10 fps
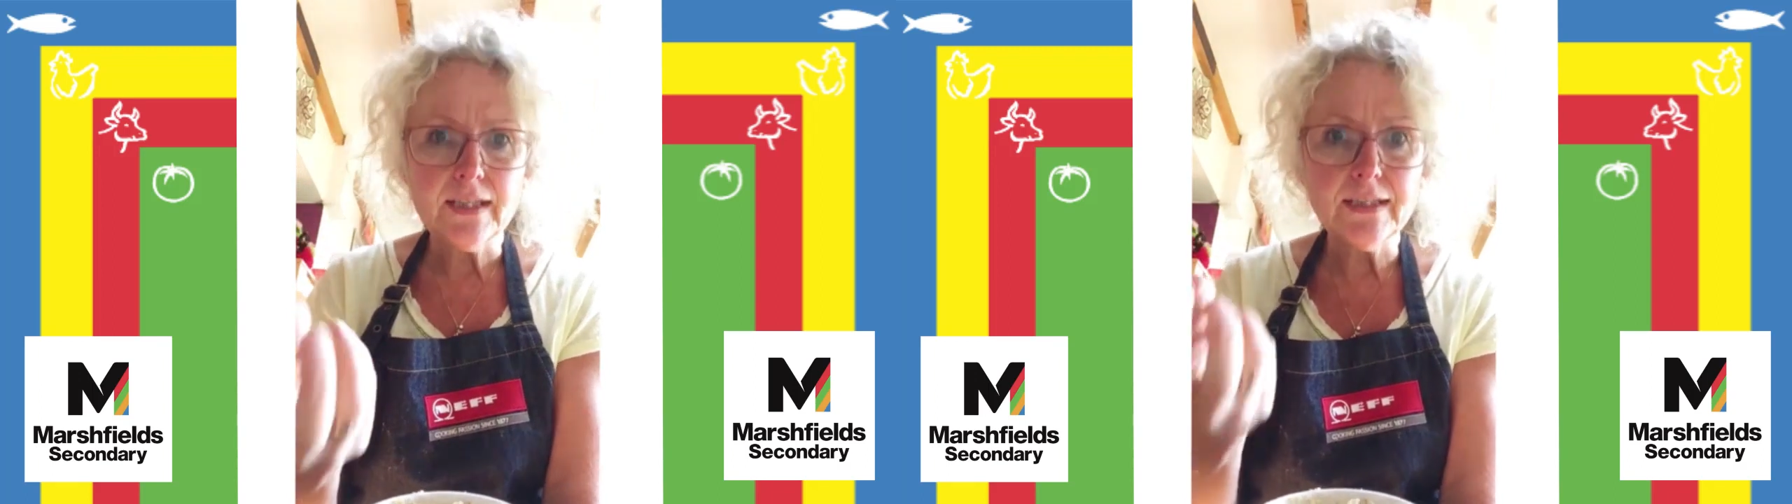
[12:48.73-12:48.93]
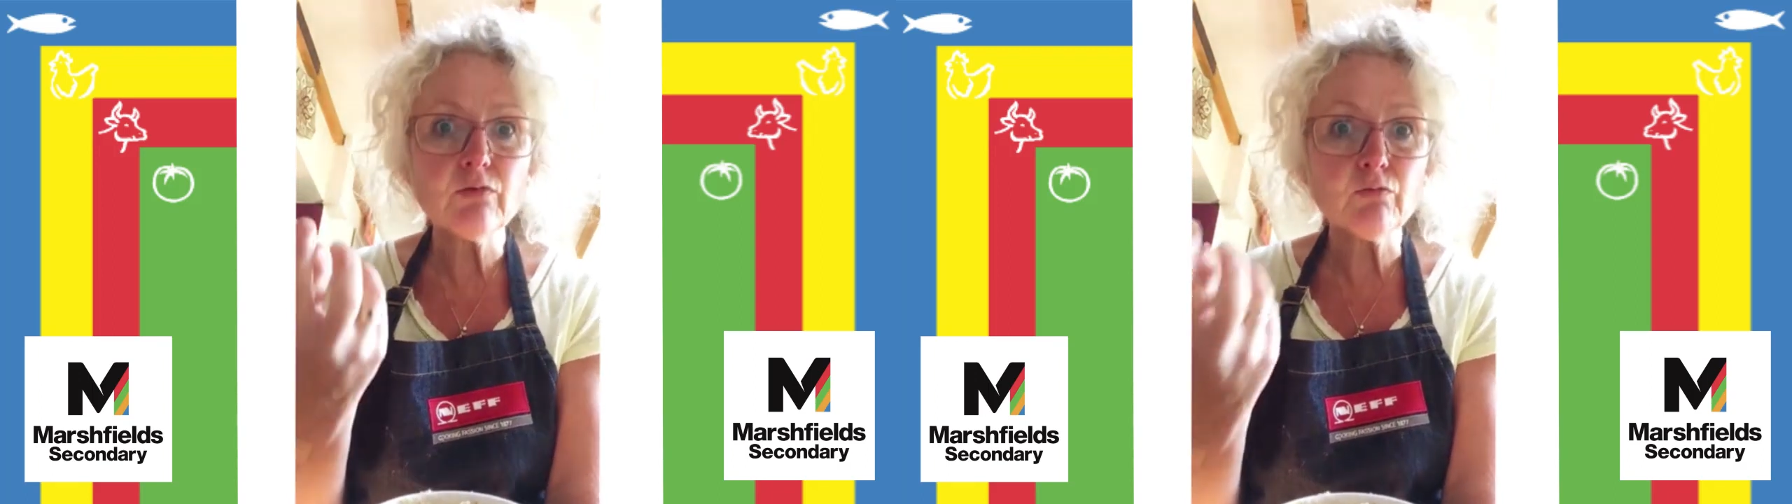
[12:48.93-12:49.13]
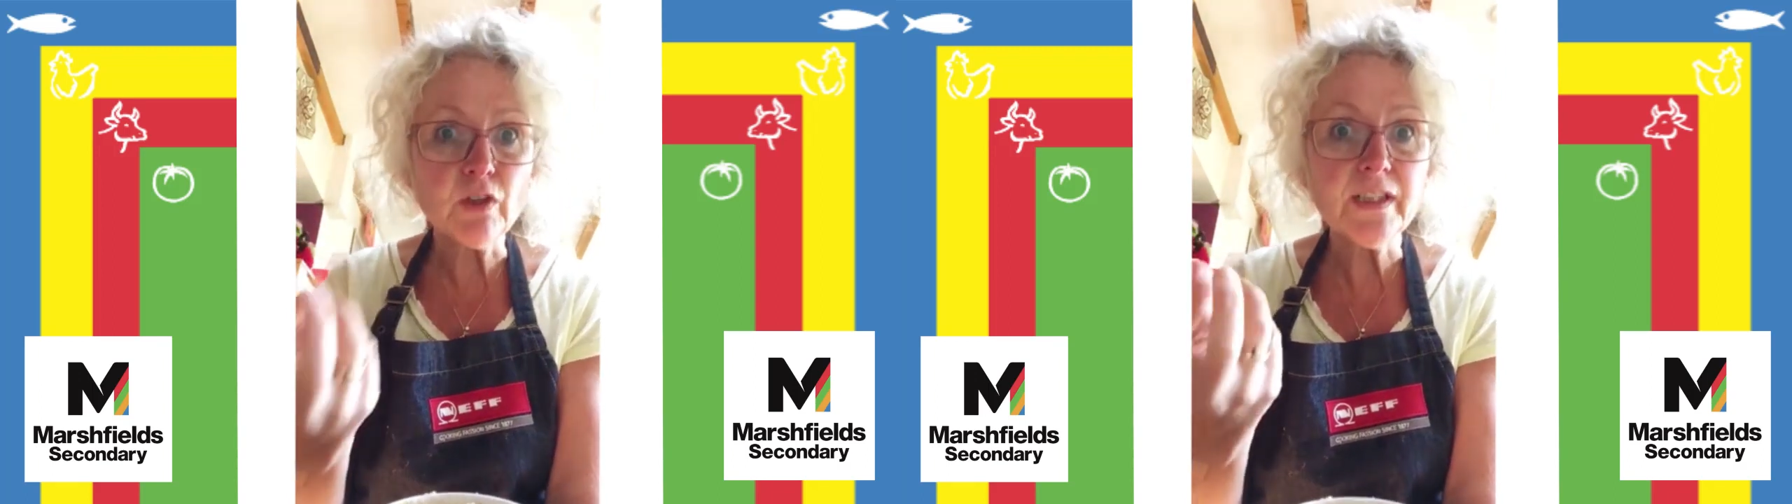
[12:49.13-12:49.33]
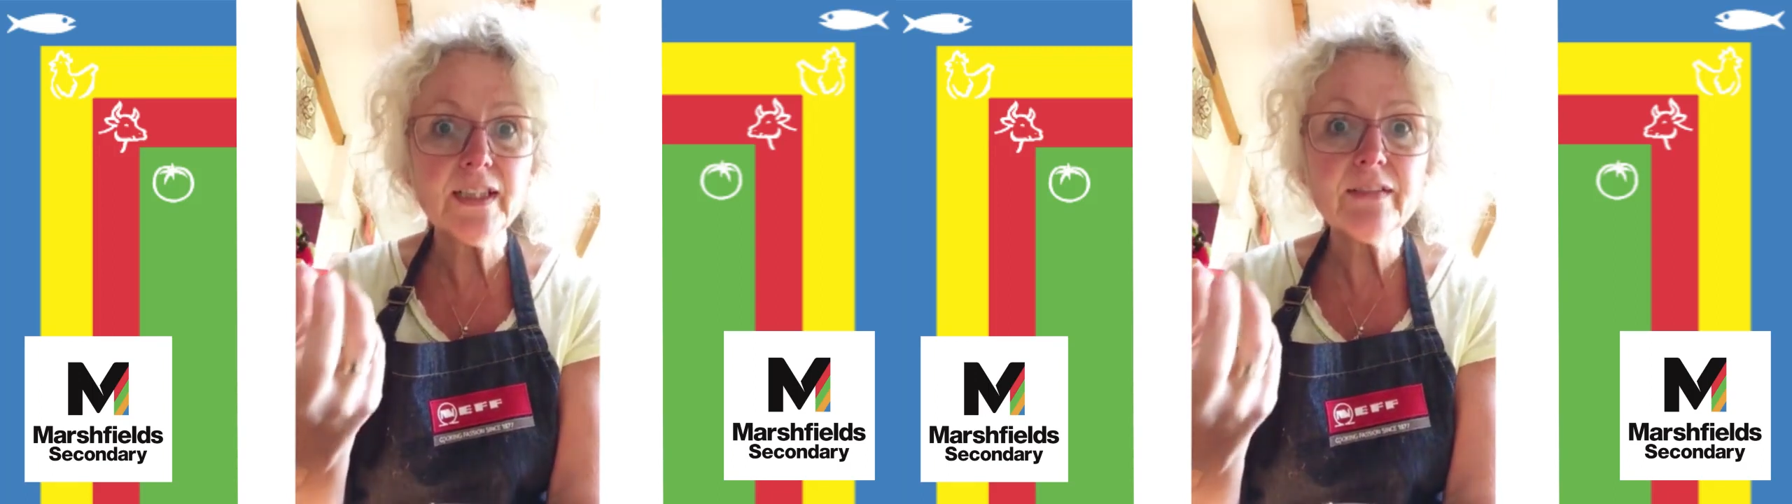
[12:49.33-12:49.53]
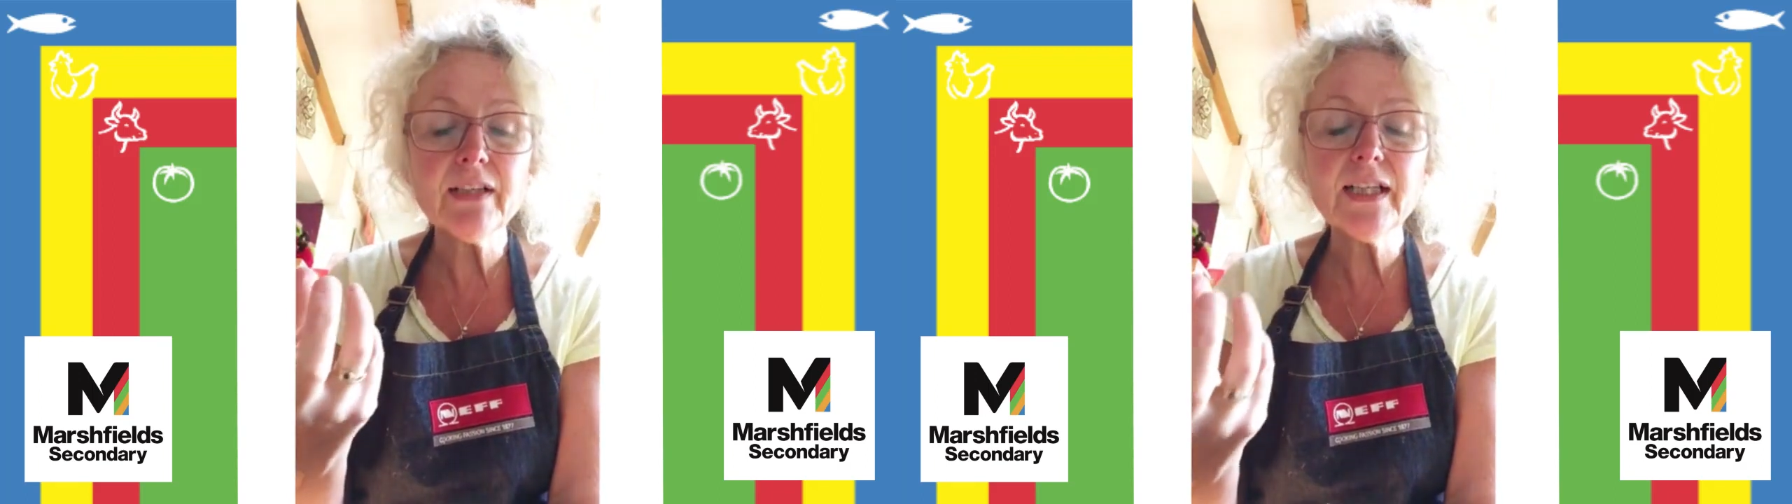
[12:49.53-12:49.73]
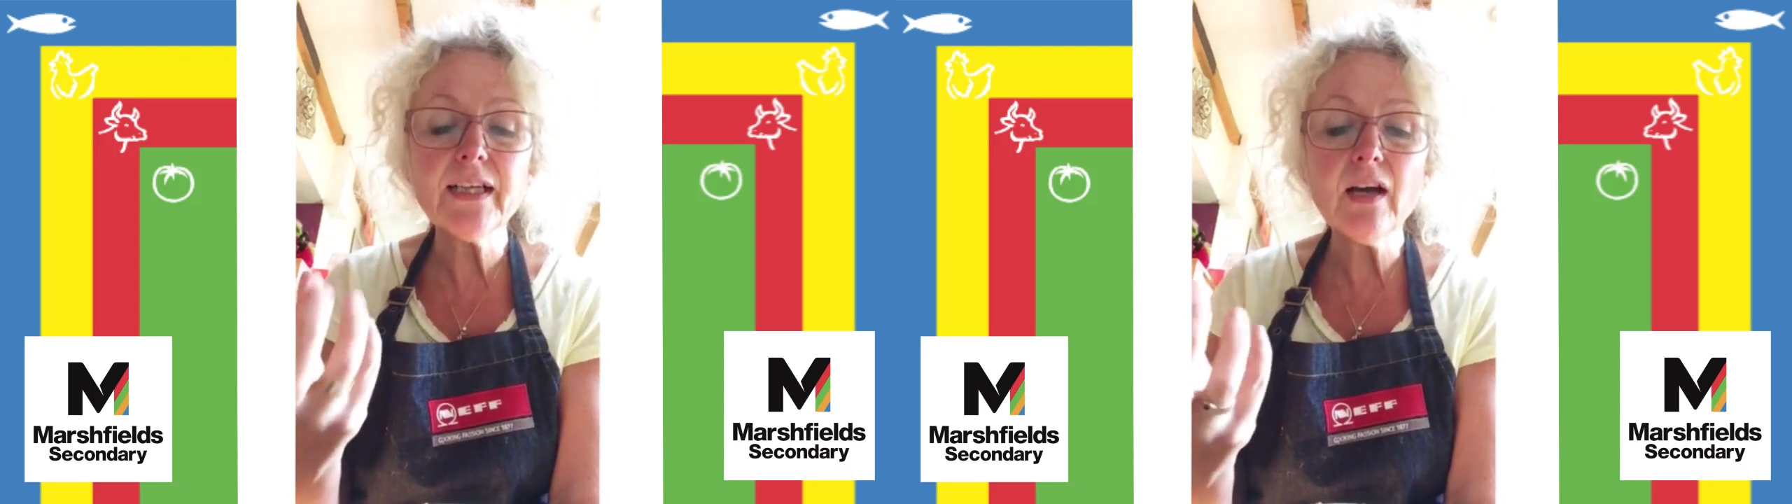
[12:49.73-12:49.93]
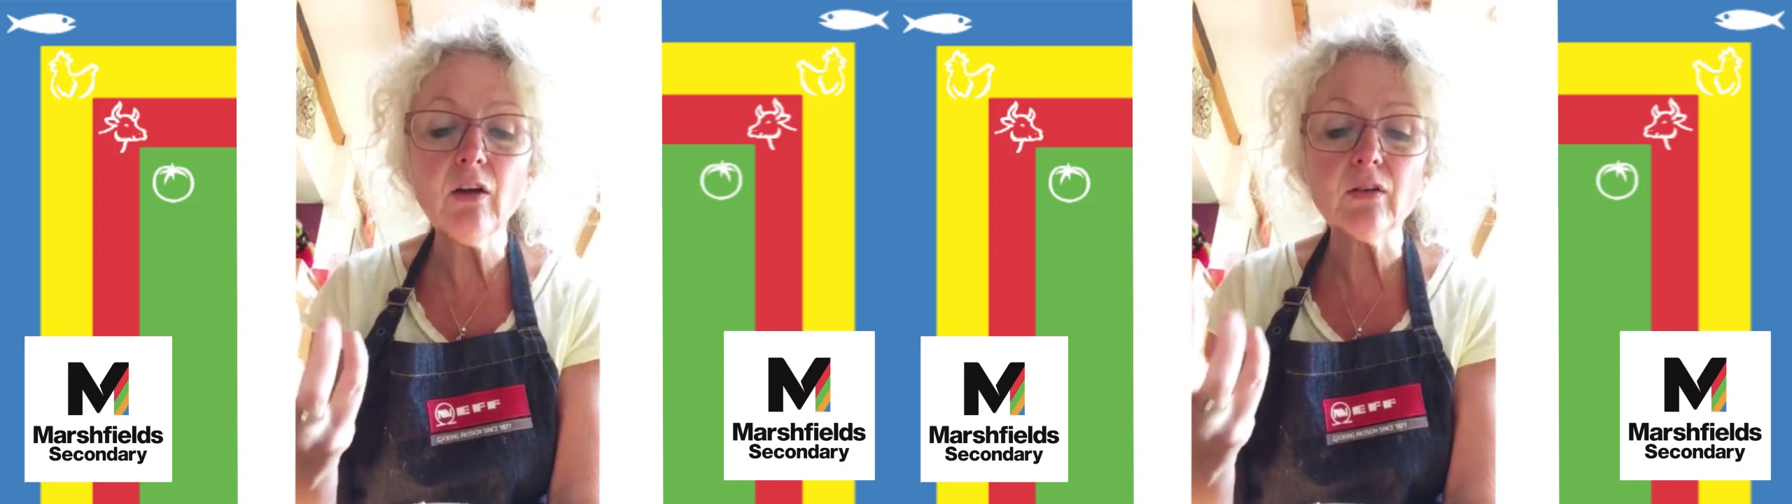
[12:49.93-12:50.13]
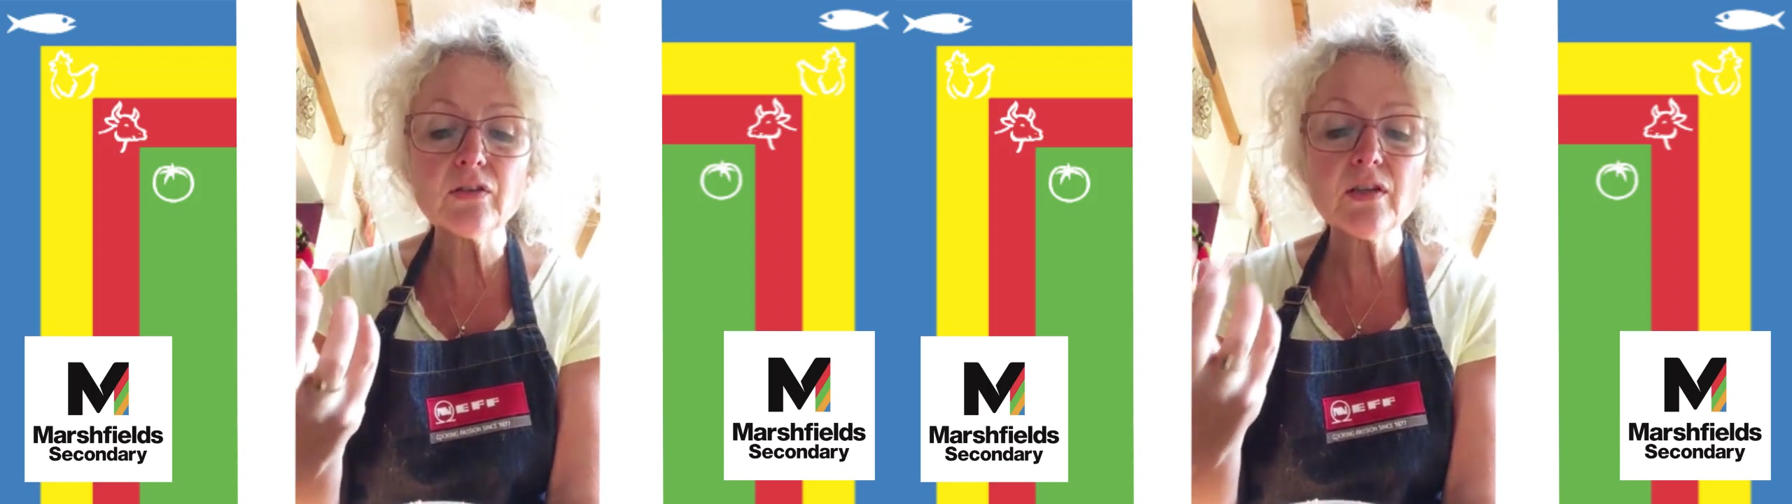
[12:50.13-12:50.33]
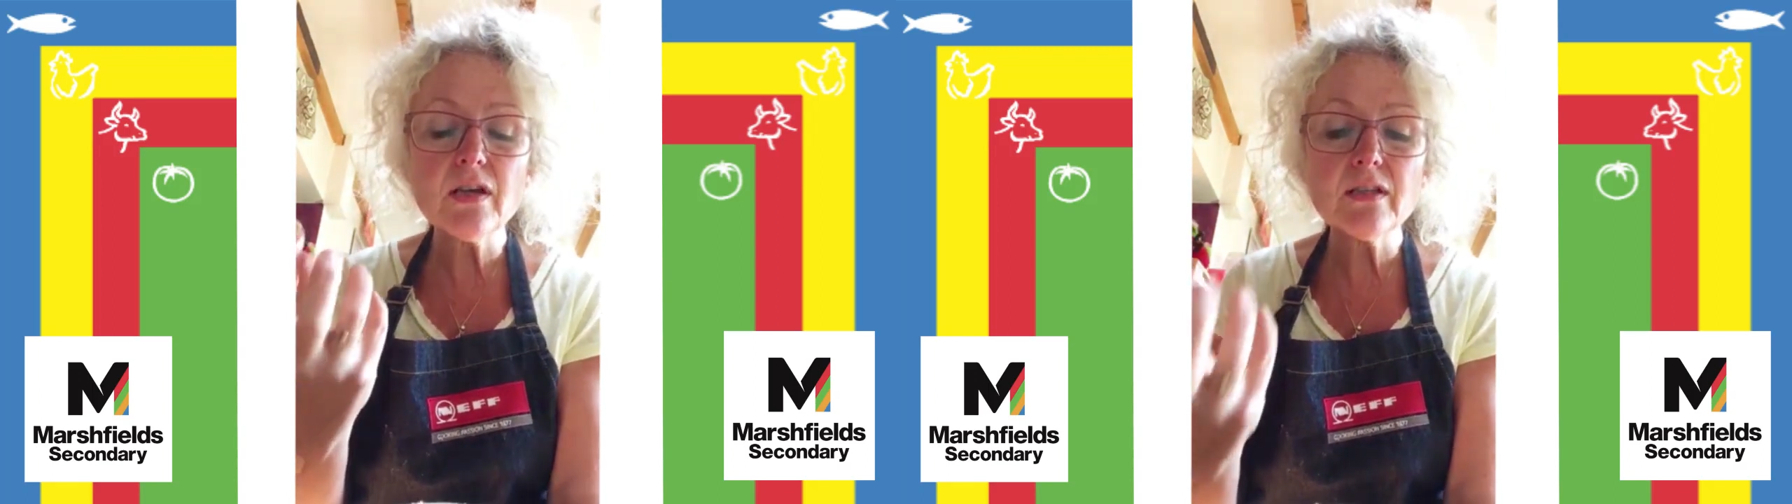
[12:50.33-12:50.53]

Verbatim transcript: it's really, really hot.